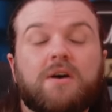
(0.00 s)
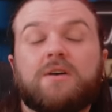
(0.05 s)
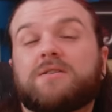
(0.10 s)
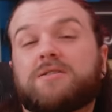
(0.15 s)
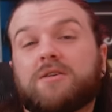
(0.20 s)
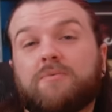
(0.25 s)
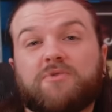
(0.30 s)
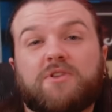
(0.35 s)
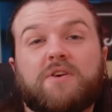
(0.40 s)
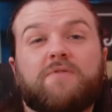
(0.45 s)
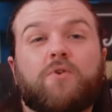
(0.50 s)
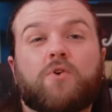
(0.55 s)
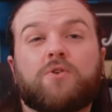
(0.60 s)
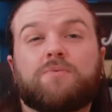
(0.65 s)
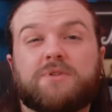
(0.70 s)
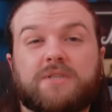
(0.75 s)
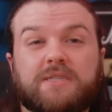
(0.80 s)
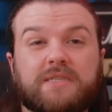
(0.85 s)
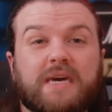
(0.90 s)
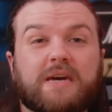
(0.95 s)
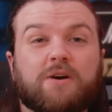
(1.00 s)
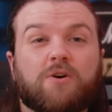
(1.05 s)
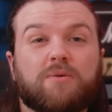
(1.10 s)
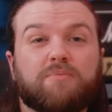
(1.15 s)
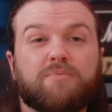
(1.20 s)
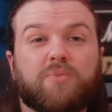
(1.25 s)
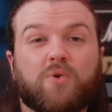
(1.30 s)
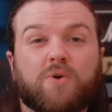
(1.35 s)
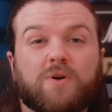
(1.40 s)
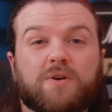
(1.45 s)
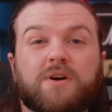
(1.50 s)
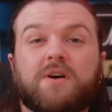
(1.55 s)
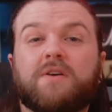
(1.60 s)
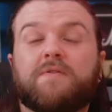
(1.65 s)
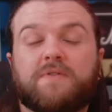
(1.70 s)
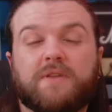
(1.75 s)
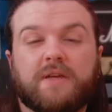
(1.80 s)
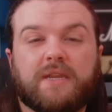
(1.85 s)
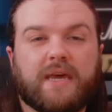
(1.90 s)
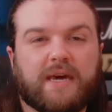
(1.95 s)
Something for them to take on board
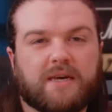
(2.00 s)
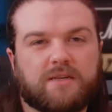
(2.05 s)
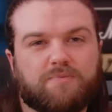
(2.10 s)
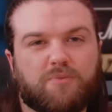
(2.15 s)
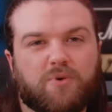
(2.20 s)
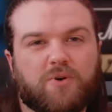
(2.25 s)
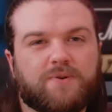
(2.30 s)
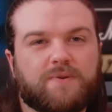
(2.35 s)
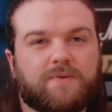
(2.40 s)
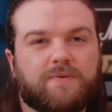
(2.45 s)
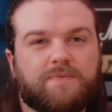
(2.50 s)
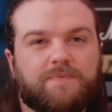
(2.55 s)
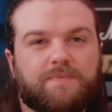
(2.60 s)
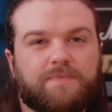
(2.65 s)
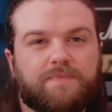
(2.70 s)
for the next model.